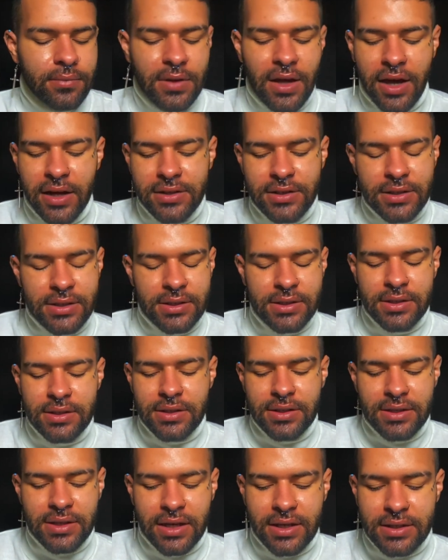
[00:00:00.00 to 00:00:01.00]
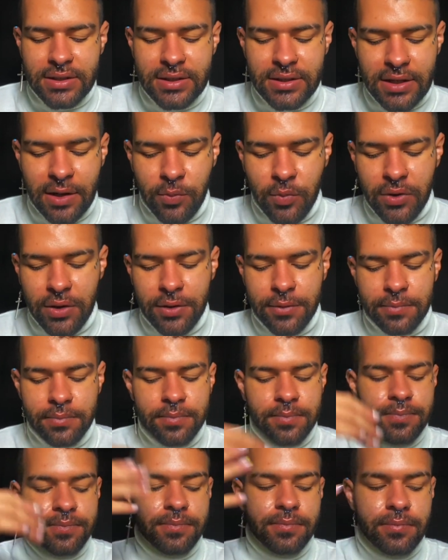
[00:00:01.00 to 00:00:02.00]
I just see this as someone,
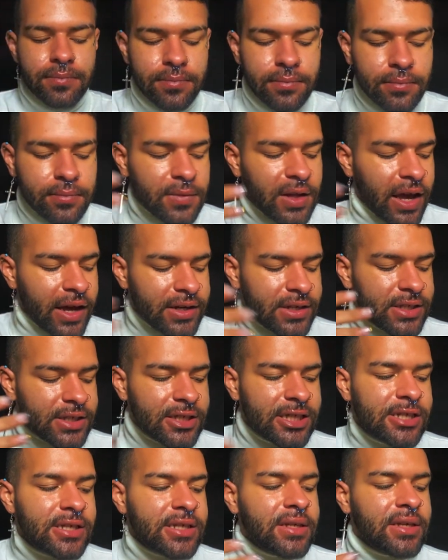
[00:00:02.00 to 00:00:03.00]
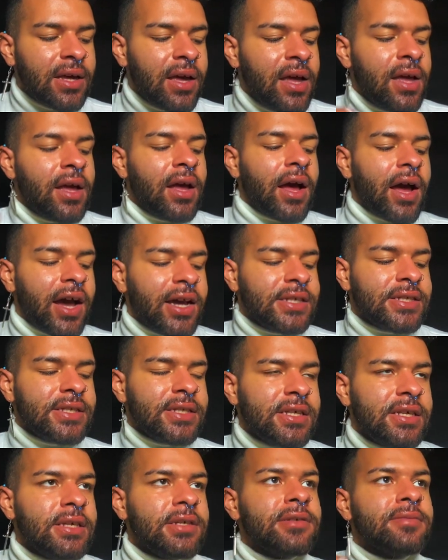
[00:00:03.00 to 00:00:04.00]
I just see, I
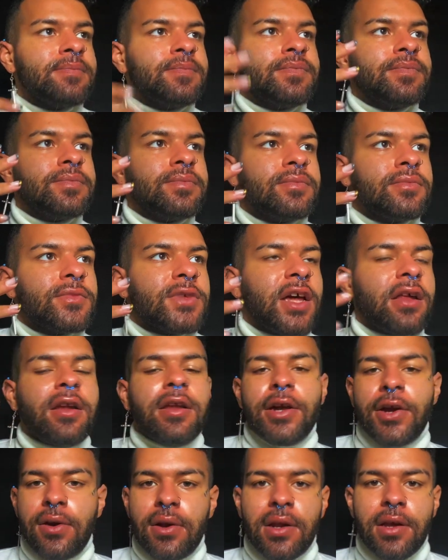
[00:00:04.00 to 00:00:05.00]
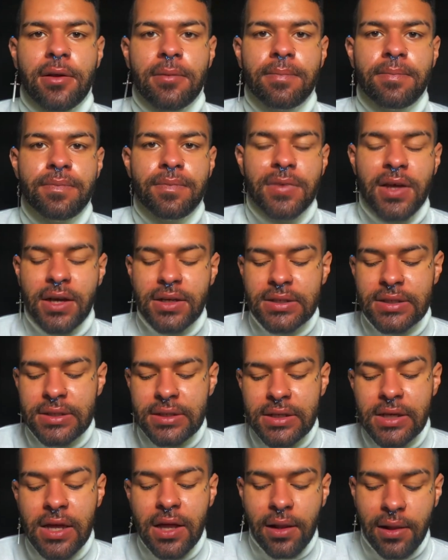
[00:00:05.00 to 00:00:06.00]
see clarity. I
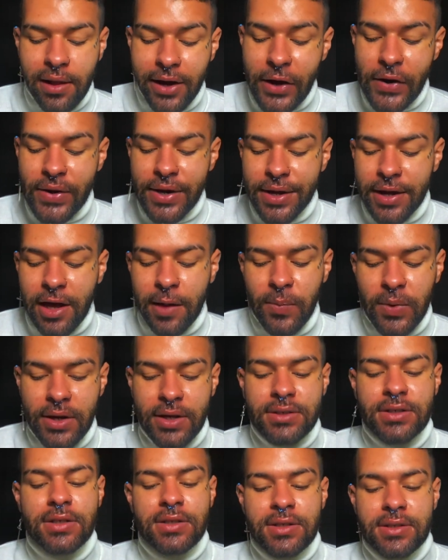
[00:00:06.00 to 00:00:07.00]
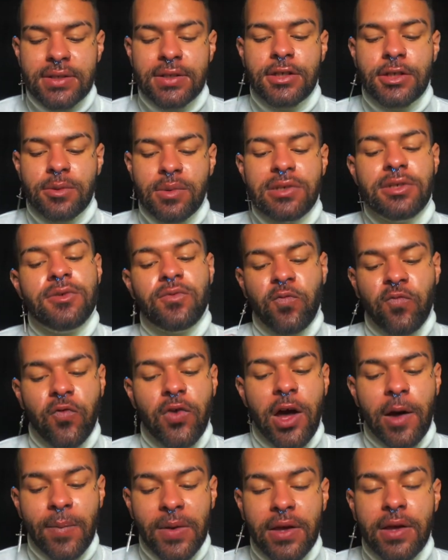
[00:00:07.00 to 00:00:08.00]
see clarity coming into the situation,
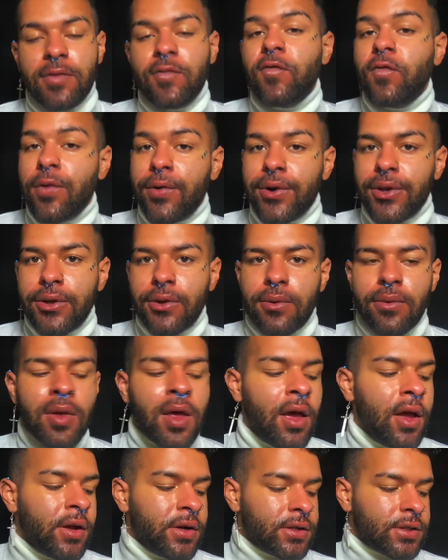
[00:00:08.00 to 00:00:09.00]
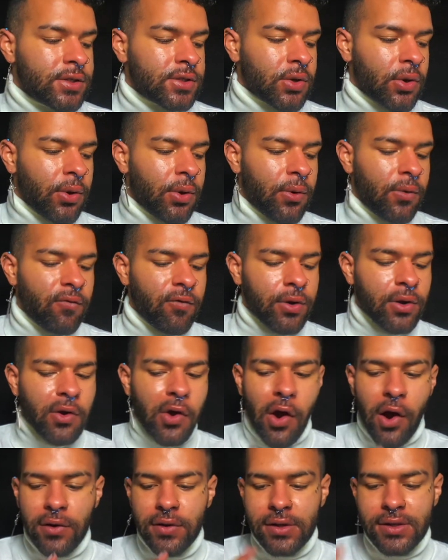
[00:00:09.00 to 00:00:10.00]
coming in for you. So
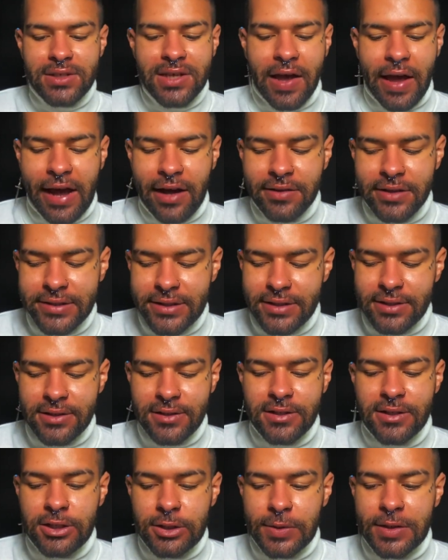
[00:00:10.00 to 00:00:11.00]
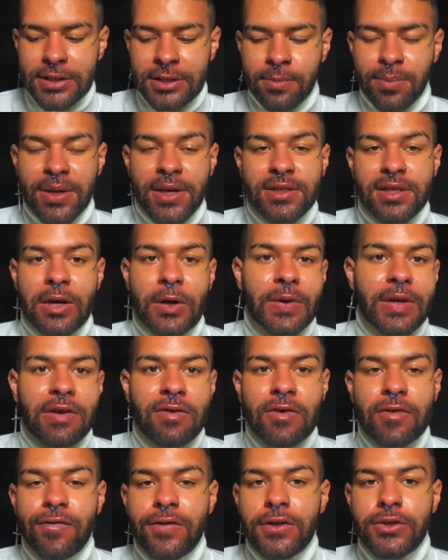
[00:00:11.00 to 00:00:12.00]
regardless of how this situation pans out, even
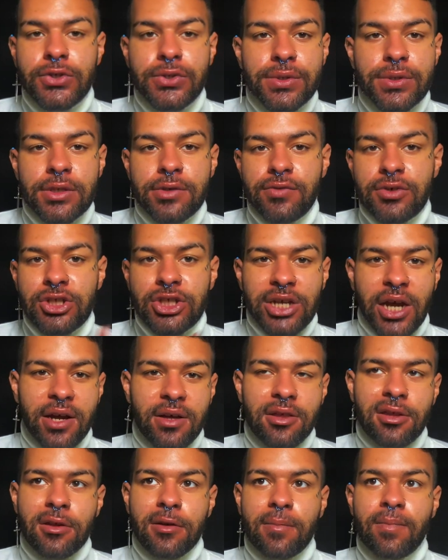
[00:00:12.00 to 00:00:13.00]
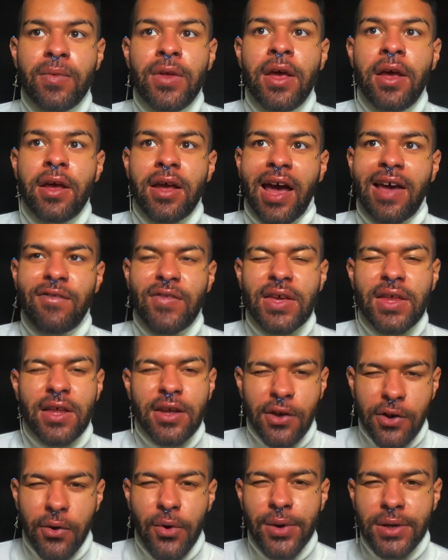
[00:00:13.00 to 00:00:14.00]
if you choose to reject them, I feel like
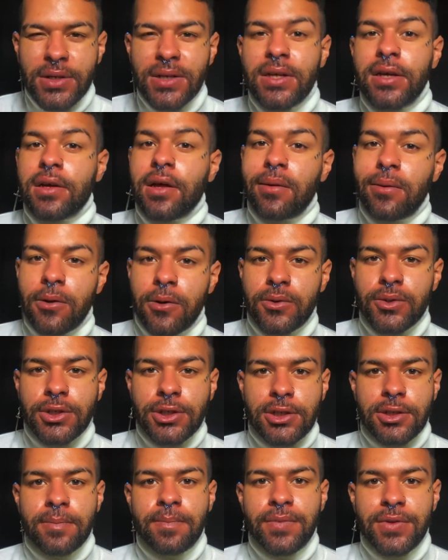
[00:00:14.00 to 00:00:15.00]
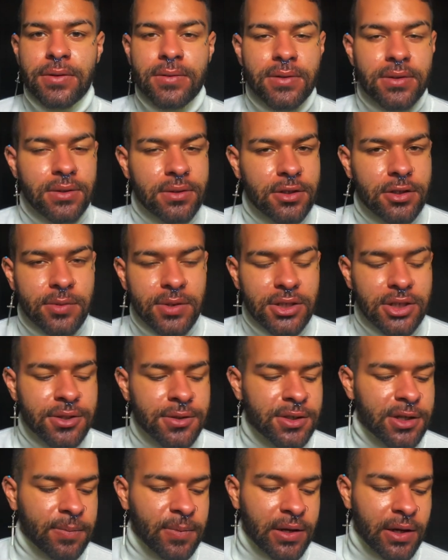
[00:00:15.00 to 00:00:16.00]
you're going to get closure in this situation,
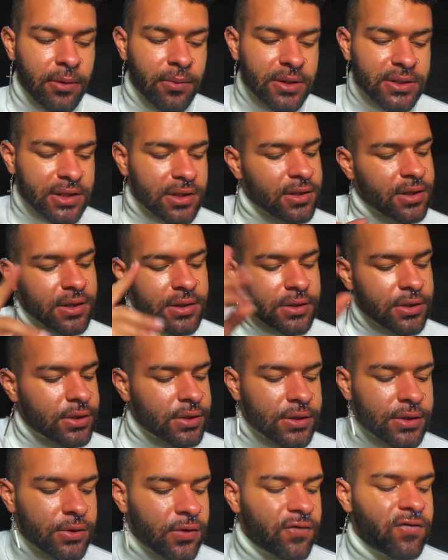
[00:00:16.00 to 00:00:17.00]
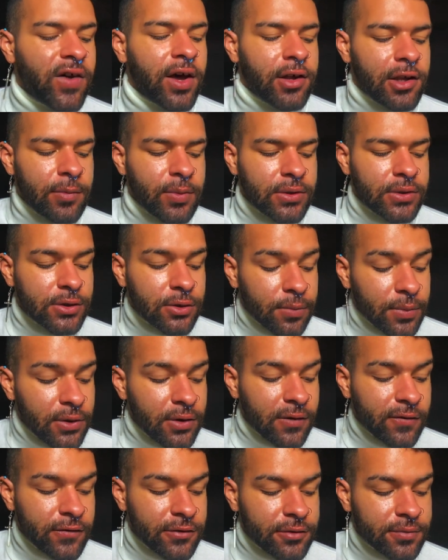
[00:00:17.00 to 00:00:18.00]
Gemini, which I think is just so valuable, so
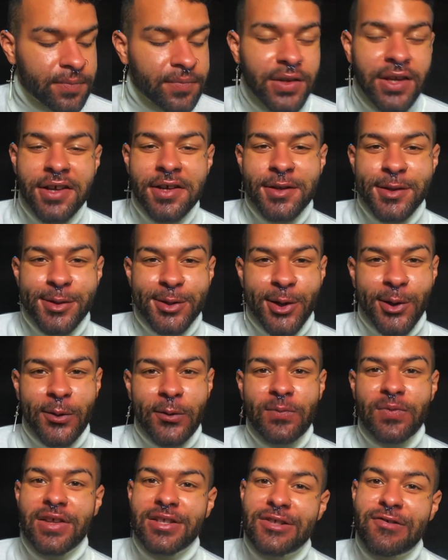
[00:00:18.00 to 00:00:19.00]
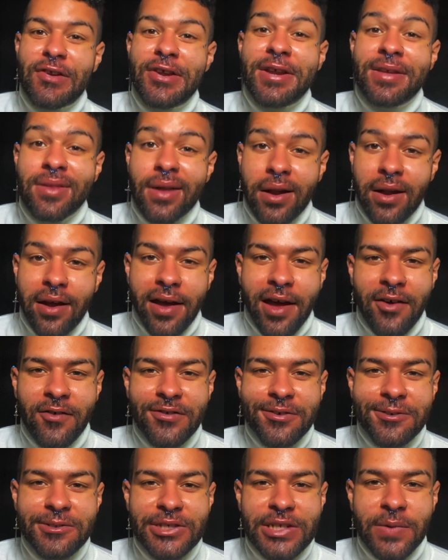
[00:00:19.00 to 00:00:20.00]
beautiful. So that's the reading that I have for
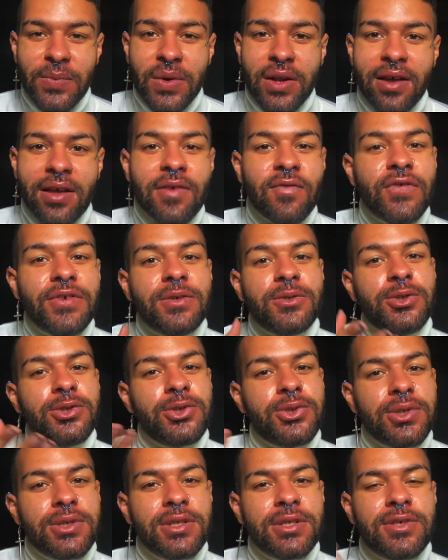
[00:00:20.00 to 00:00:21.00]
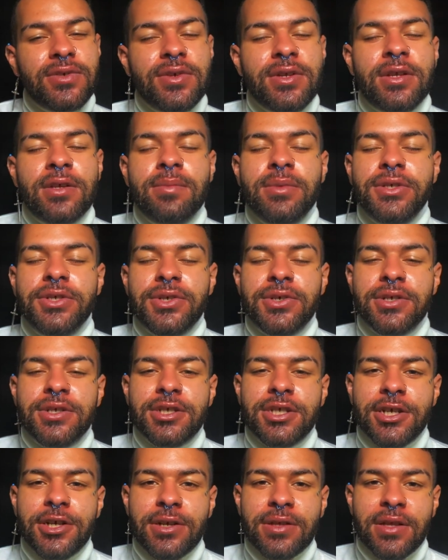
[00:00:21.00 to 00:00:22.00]
you, Gemini. If you enjoyed this reading, be sure to
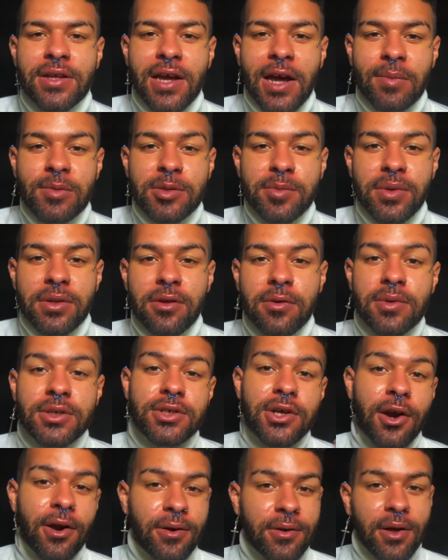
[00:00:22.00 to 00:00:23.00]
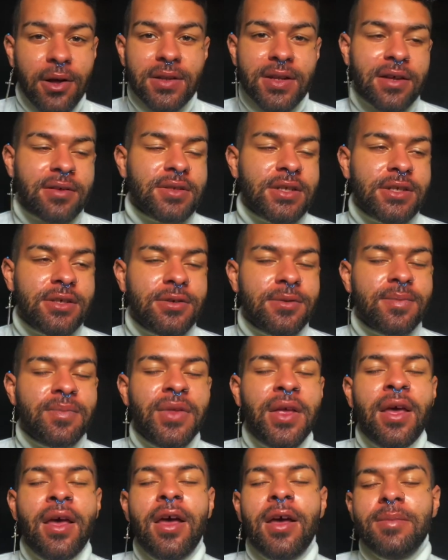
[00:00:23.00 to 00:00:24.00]
share in the comments below which card called out to you.
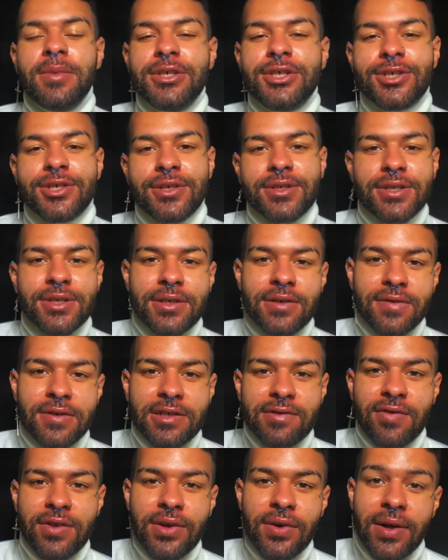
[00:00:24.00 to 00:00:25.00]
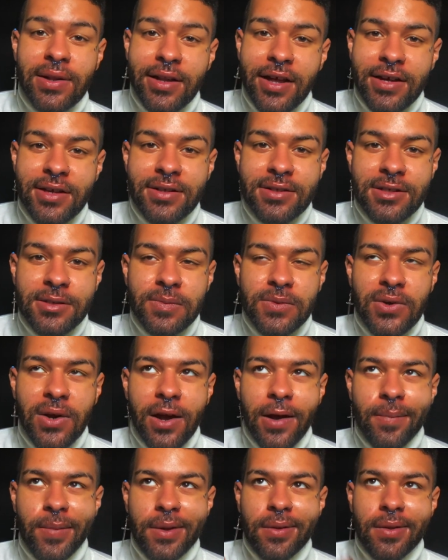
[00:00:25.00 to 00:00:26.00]
Be sure to give this video a like and
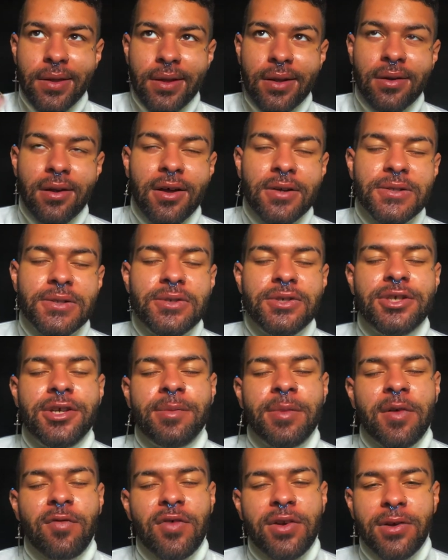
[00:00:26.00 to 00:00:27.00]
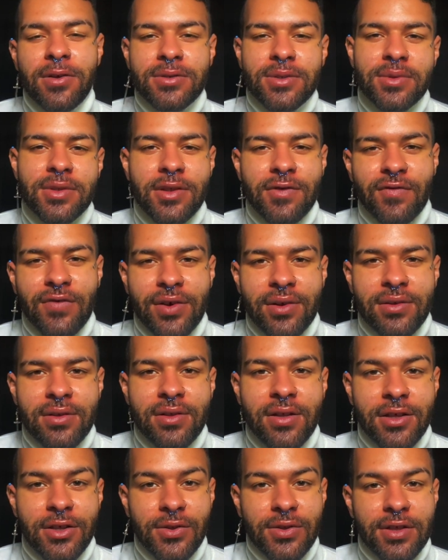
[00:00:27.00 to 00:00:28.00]
subscribe, and then also share my videos with a friend
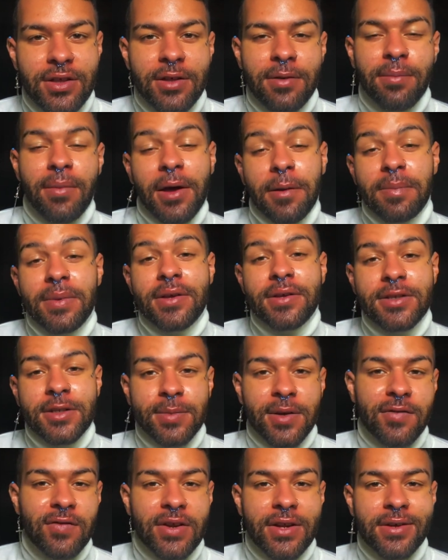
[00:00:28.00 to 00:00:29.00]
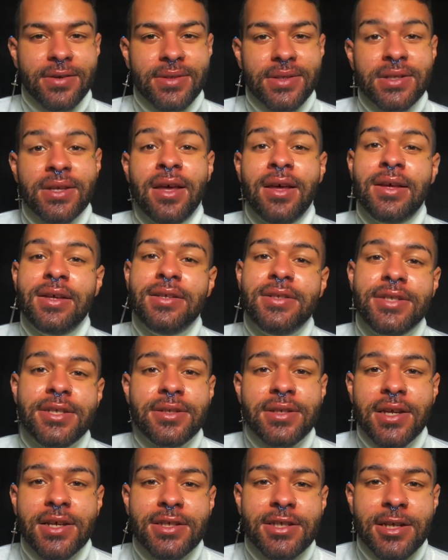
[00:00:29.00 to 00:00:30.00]
that you think might be into my videos. Until
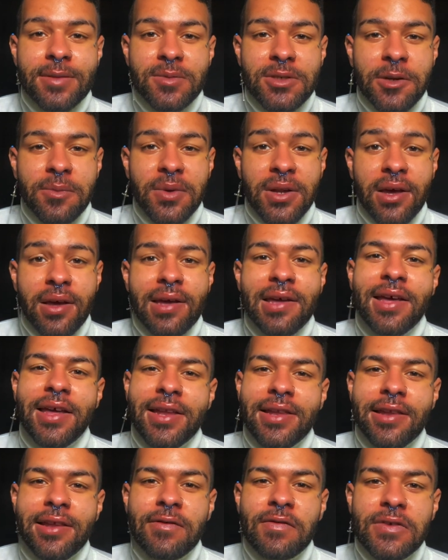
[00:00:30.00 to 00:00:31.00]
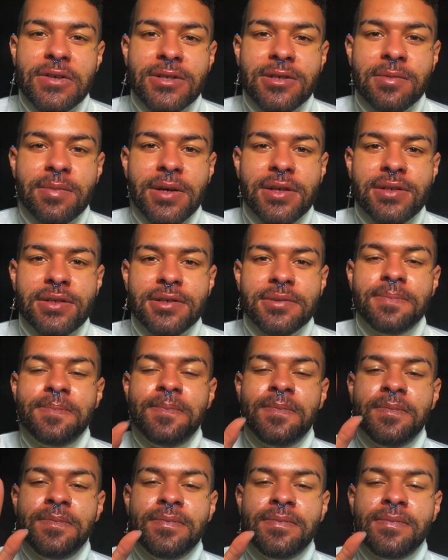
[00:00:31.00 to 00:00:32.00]
next time, Gemini, I love you so much.
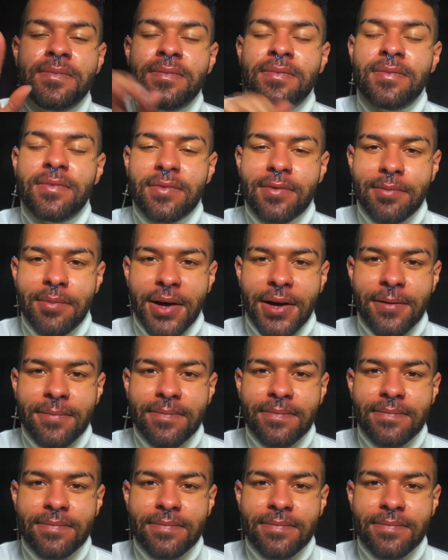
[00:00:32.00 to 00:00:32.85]
Bye.